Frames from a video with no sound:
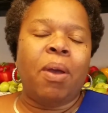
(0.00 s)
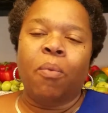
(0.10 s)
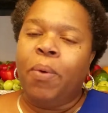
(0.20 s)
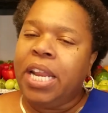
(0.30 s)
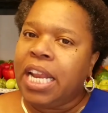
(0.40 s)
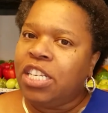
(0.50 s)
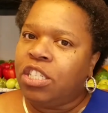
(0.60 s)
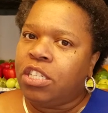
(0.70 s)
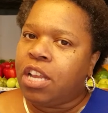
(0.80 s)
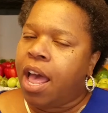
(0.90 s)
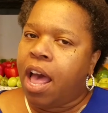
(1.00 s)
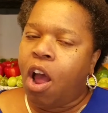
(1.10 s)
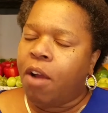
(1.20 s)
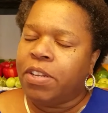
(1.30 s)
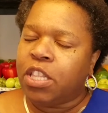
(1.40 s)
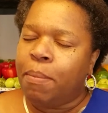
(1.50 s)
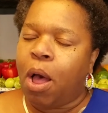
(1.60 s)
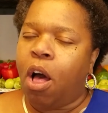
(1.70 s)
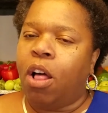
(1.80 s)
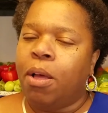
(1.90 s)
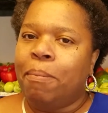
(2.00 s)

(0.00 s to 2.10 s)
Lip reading: We didn't harvest them all